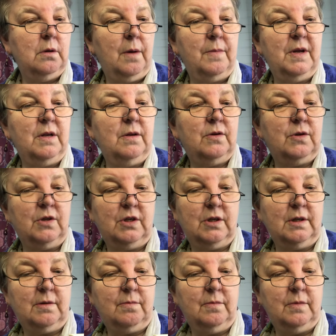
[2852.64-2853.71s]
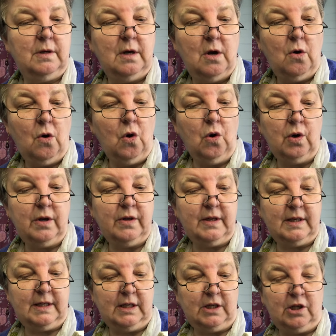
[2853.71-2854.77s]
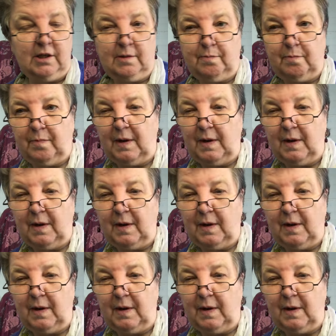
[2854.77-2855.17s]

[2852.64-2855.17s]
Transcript: I mean, this is just... All of this is just